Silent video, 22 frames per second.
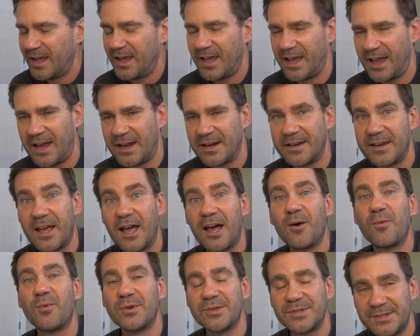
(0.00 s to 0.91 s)
And
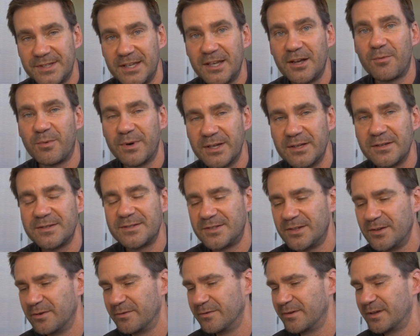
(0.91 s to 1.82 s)
we'll see you real
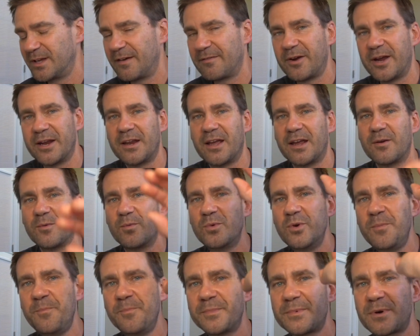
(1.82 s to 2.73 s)
soon. Have a great night.
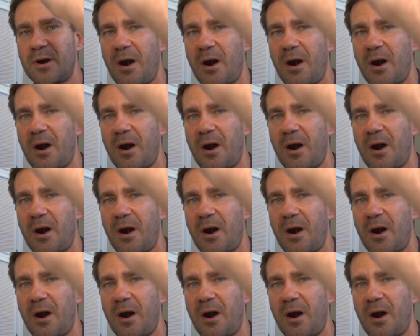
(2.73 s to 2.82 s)
Whoop.